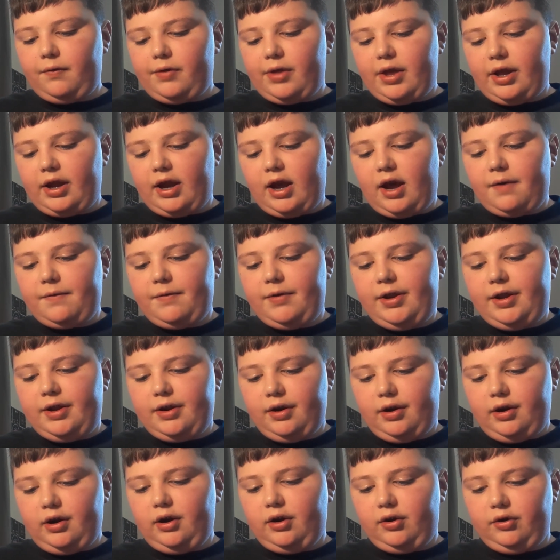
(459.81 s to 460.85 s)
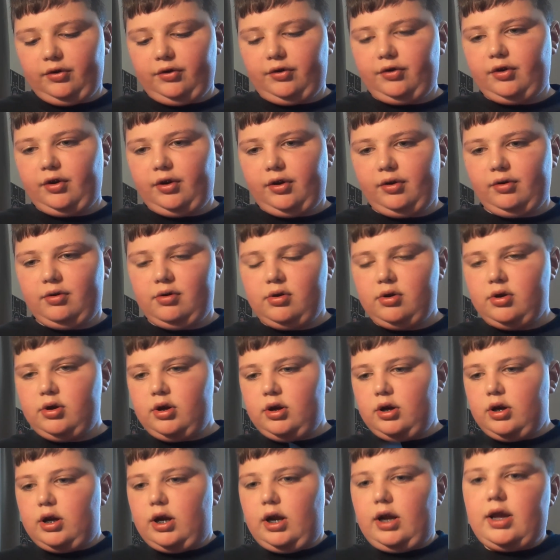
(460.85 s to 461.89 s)
think I have any at all, so
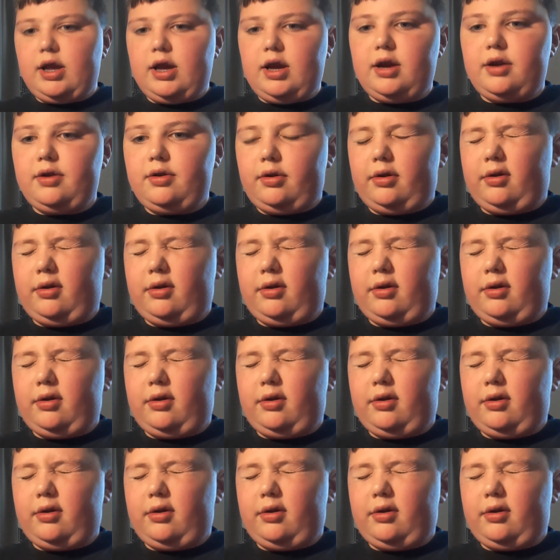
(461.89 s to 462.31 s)
I can't.